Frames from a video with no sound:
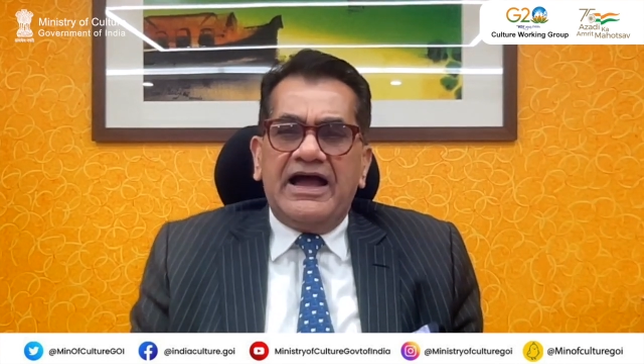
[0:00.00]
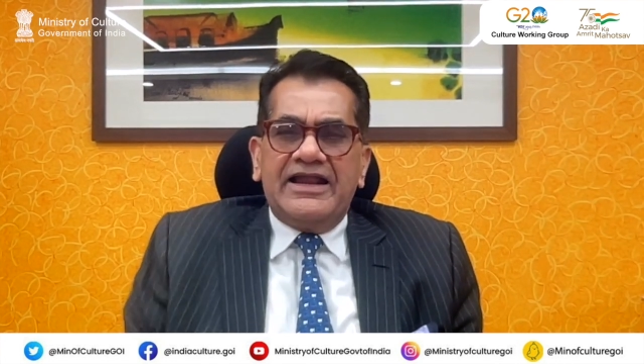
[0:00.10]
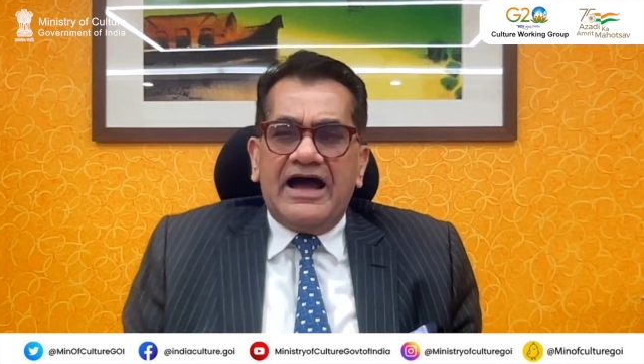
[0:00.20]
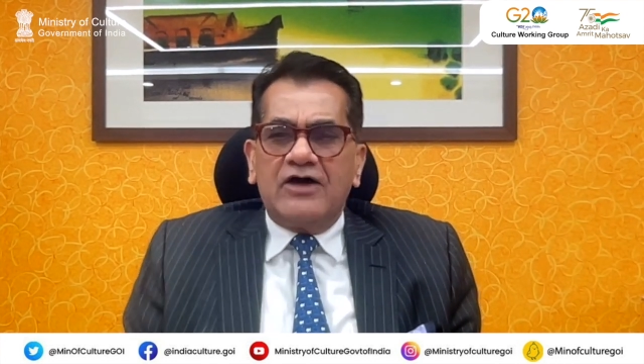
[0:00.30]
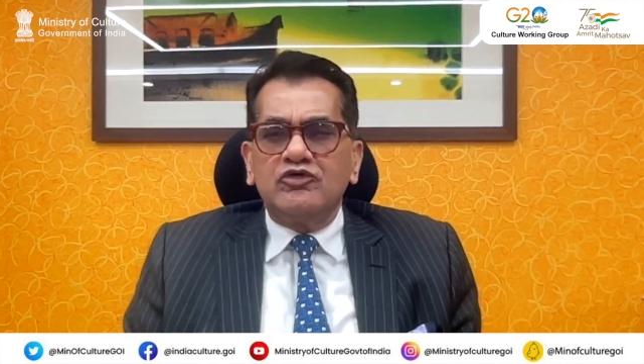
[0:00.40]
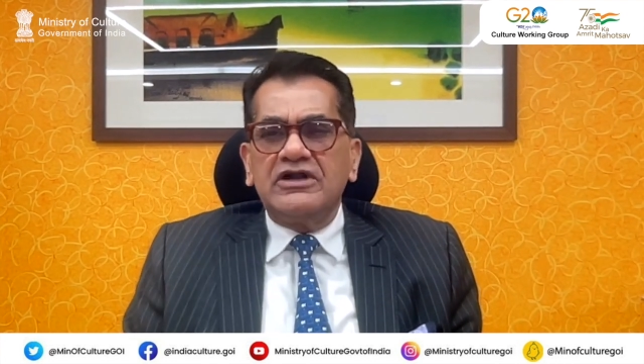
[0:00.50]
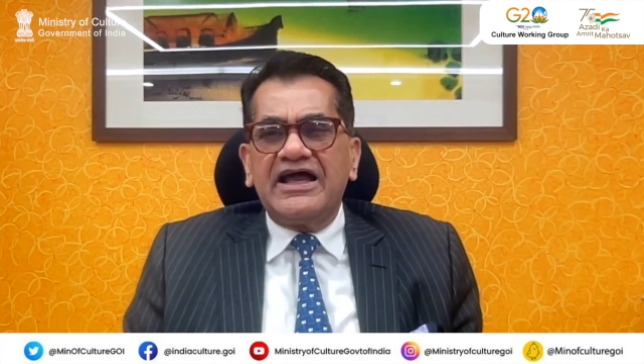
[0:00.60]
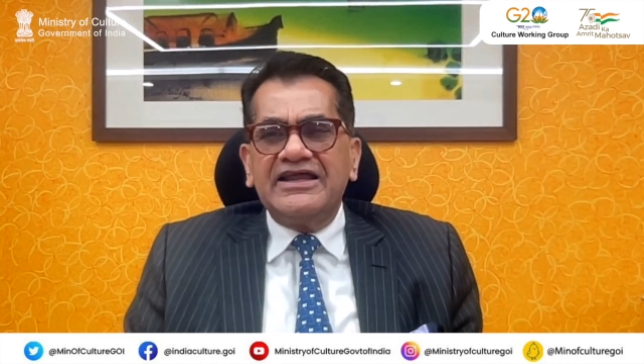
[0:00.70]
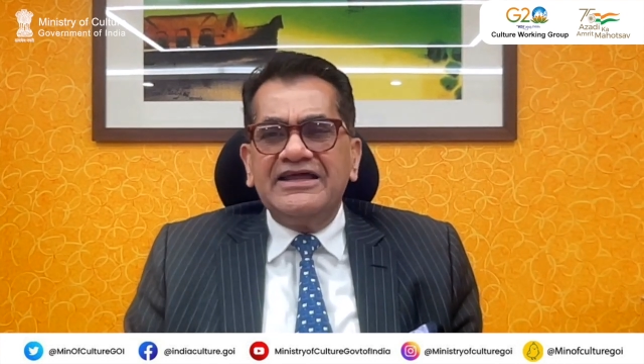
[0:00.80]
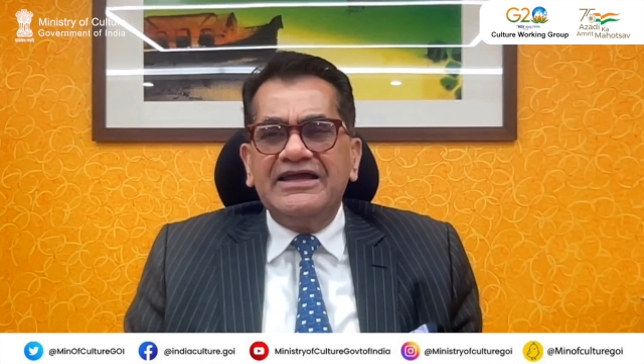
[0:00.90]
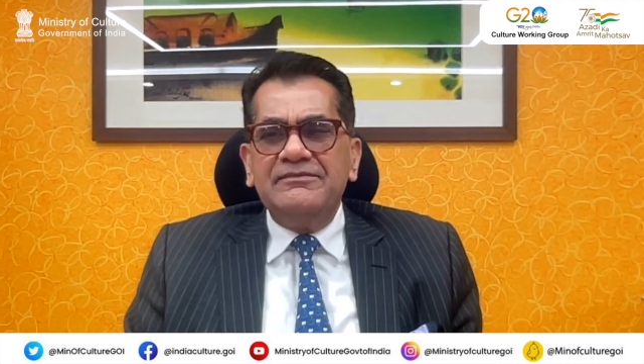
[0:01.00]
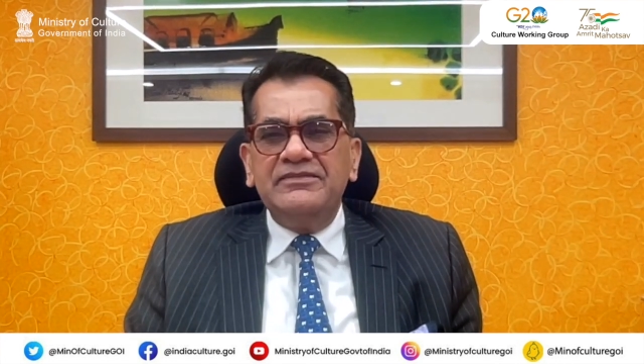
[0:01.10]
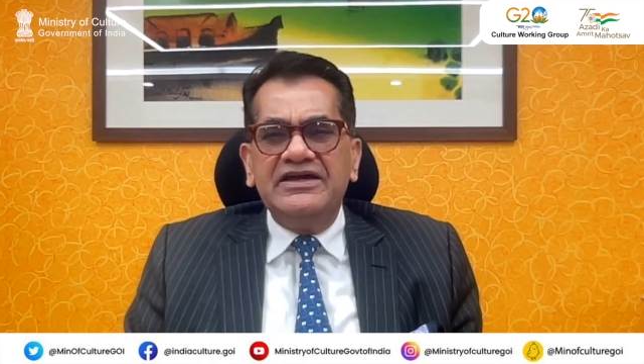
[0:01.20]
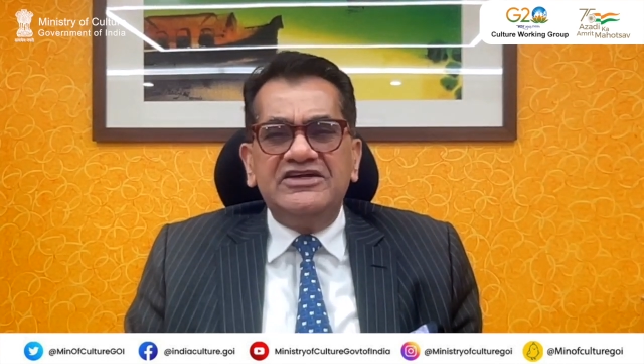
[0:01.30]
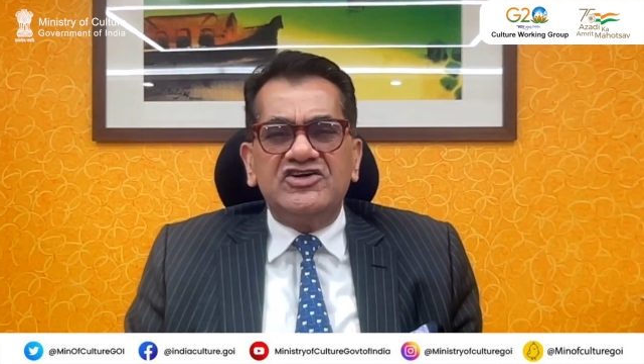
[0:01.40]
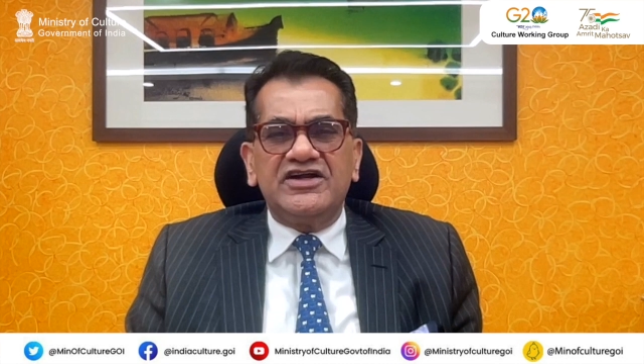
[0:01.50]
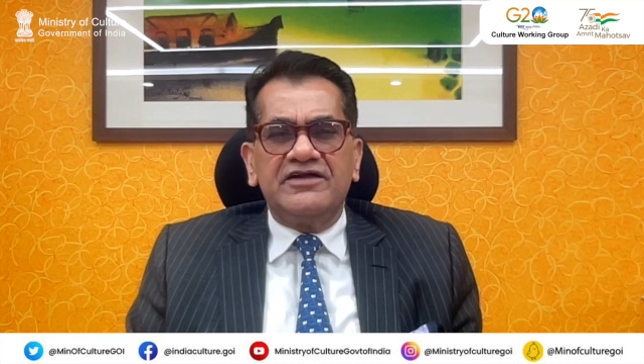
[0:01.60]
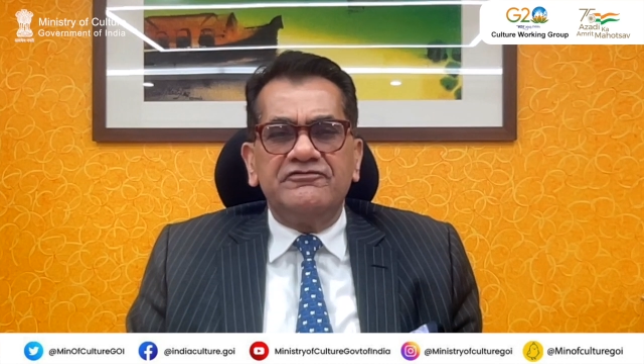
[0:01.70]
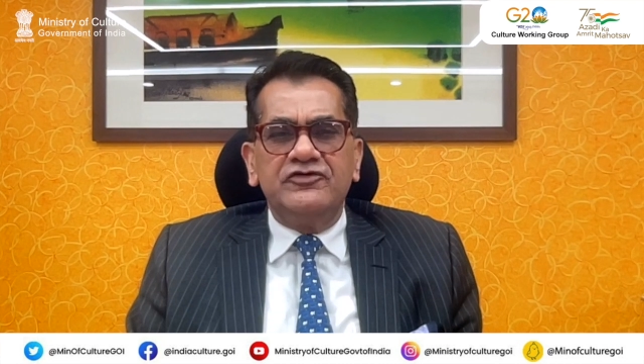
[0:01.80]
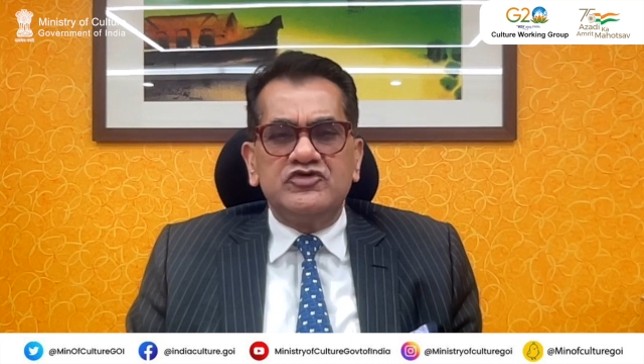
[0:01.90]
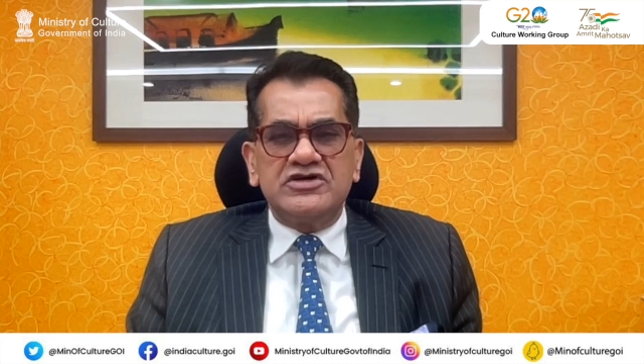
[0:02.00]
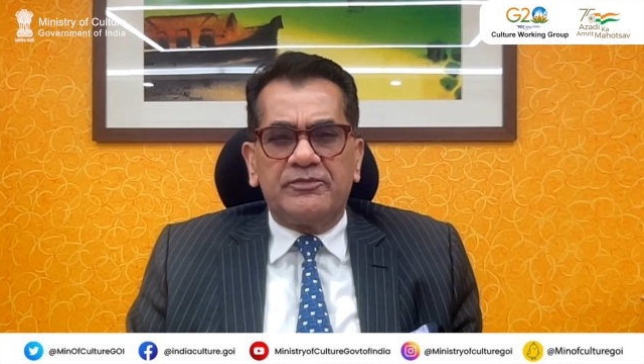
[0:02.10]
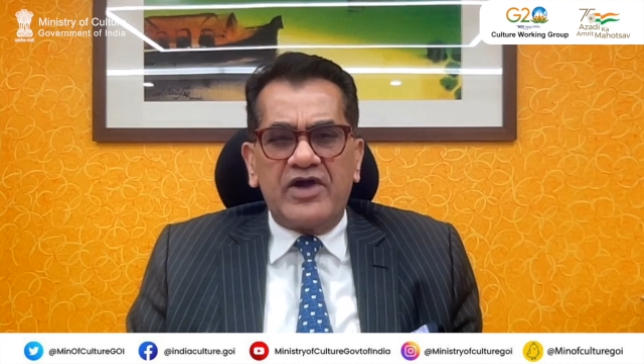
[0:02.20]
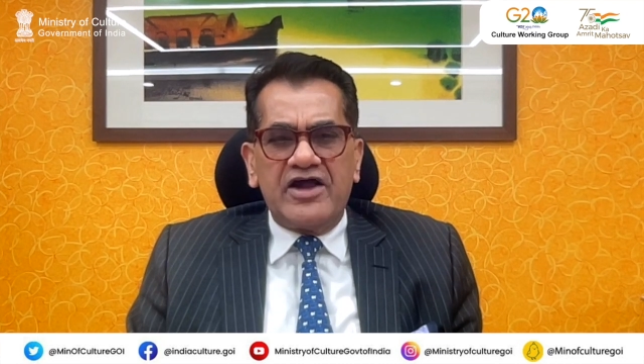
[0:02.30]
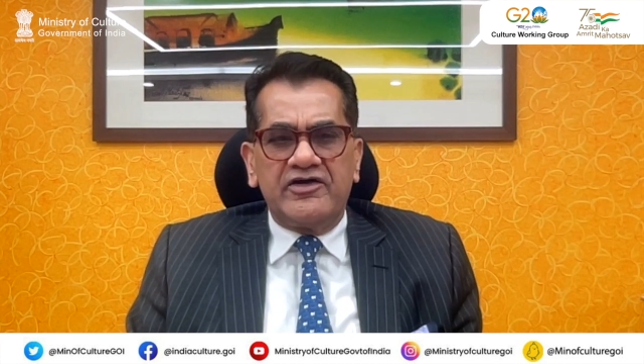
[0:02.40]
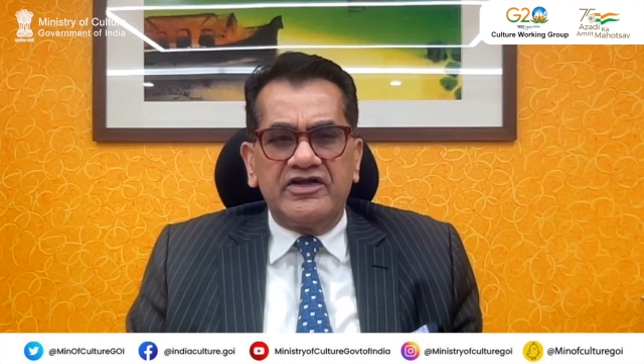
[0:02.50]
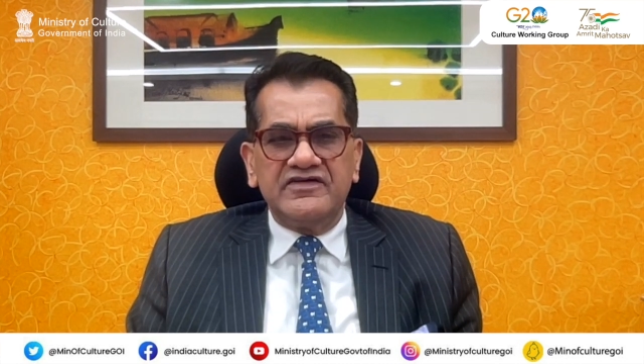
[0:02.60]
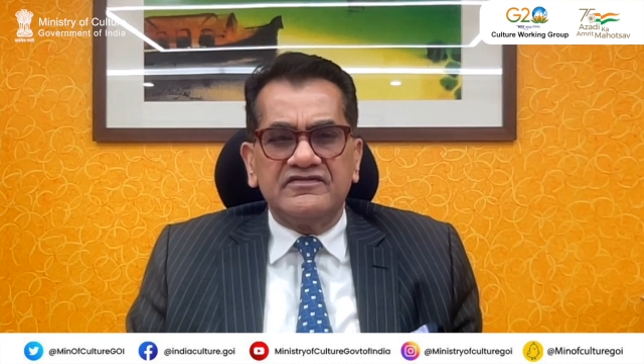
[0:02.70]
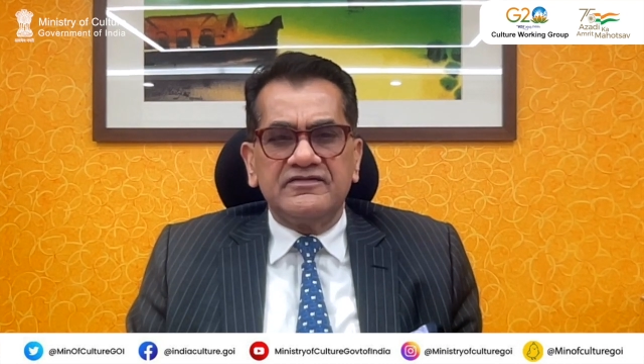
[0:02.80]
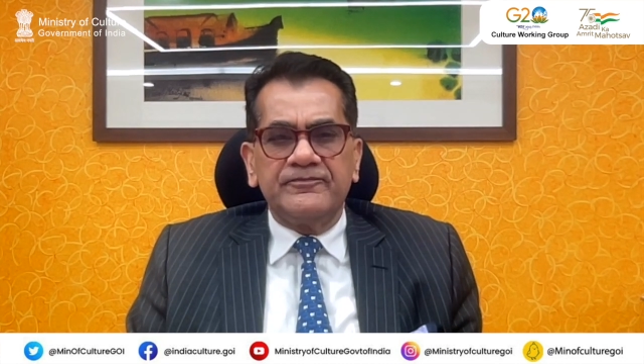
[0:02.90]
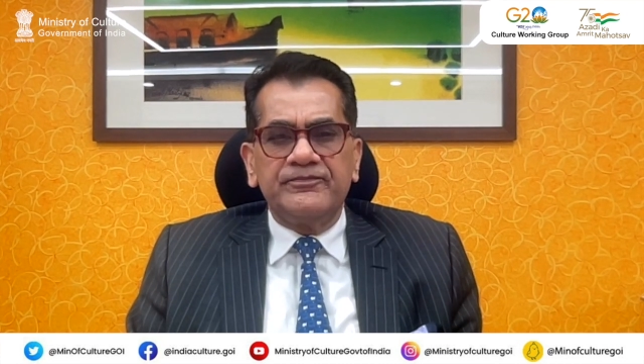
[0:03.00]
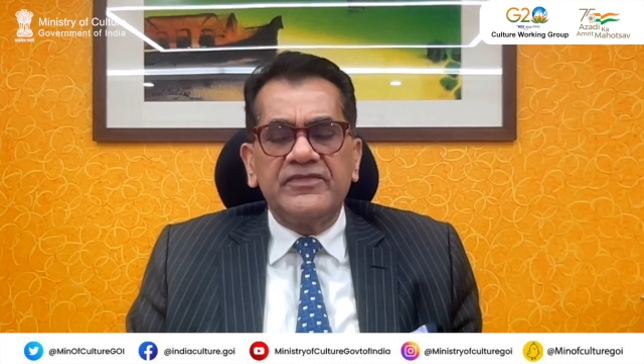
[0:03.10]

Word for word: and outline immediate and future priorities.